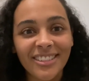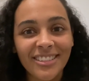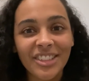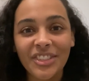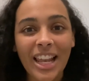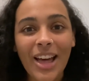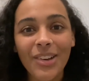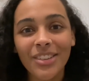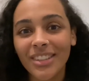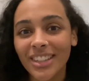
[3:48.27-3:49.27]
fill
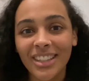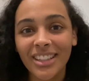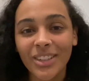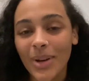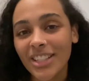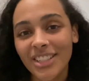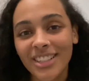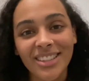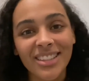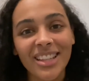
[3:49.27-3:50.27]
out the
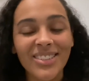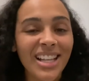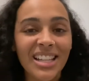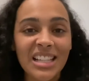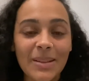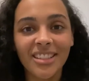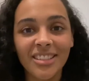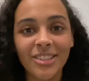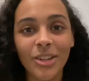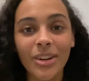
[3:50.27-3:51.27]
questions that it was asking me.
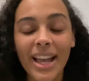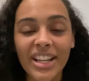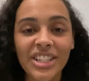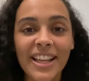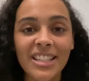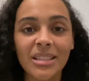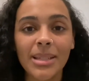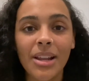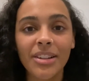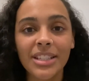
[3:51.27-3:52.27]
So I actually ended up
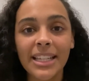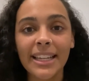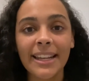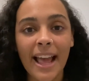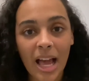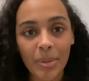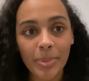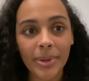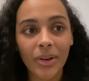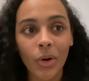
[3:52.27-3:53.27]
downloading an app
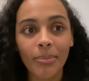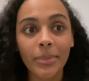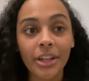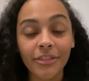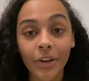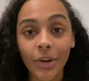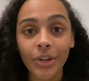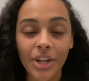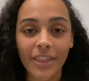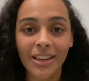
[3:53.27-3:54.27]
on my
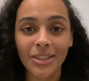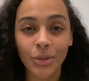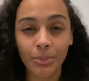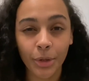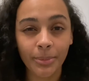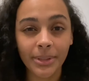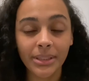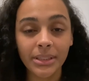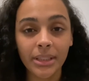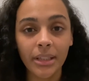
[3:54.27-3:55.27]
phone. I think it's called
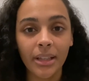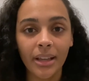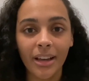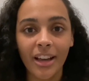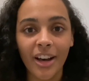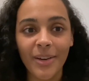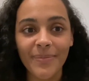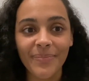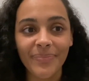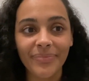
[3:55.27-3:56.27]
Moment. But
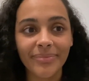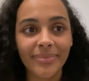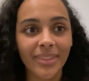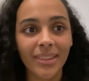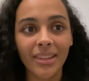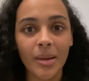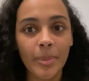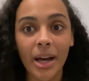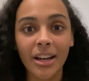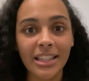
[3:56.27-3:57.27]

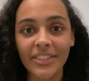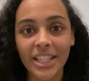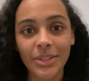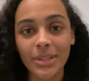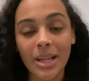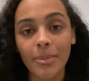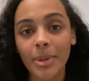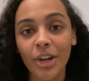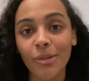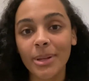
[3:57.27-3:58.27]
I'll leave a link to it down
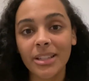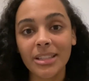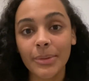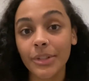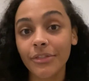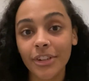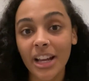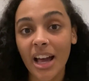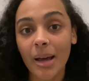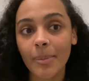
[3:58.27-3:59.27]
below because it was a free
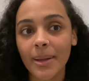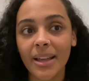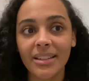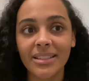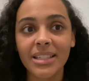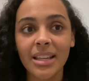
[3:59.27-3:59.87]
app and